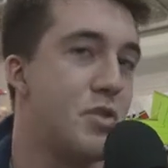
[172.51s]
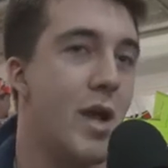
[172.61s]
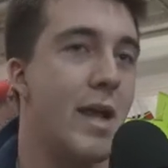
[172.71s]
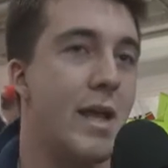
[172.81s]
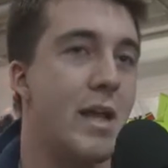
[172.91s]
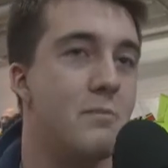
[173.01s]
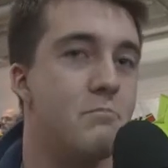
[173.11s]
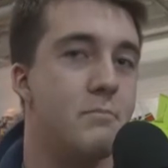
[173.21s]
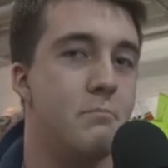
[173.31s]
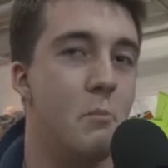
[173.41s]
try and get
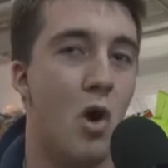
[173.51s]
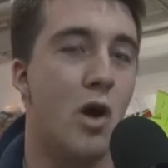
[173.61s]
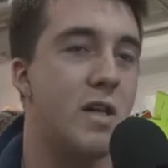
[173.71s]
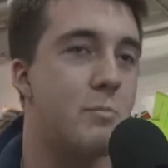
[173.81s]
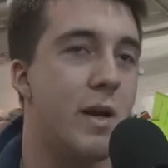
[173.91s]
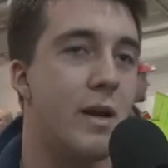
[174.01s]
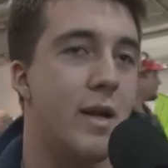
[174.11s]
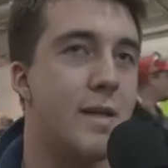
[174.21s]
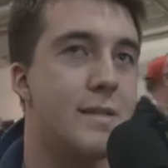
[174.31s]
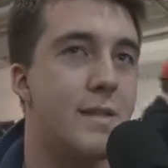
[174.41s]
more
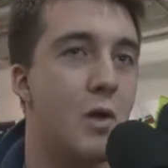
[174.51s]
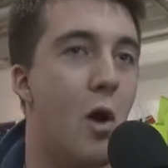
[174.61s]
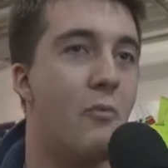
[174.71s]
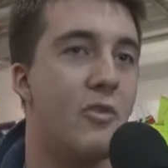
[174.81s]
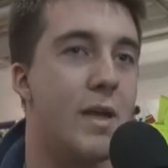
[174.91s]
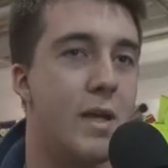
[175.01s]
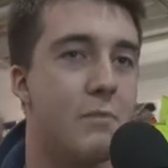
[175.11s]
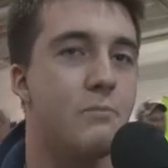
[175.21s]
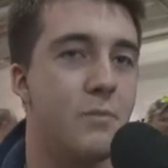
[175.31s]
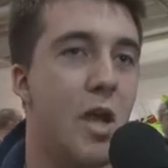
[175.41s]
experience, and hopefully,
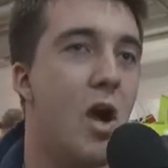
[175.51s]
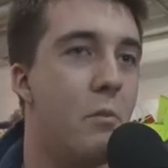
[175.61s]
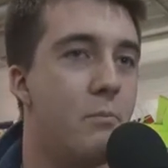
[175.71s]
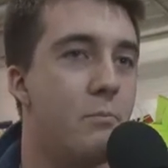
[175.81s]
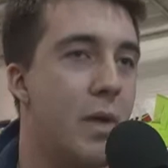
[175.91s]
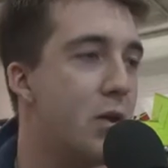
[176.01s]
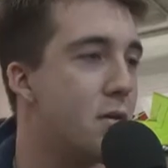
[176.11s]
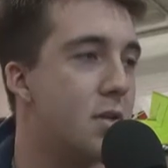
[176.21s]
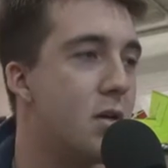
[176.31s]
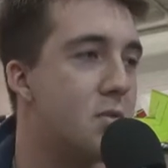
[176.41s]
you know, better
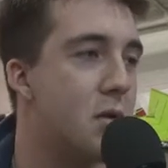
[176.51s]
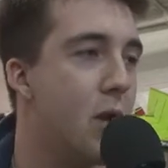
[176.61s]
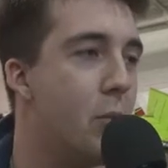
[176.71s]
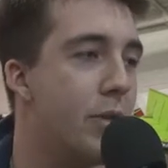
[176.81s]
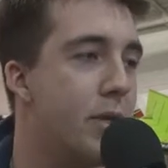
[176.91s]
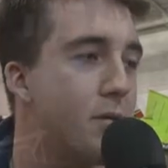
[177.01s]
results will come with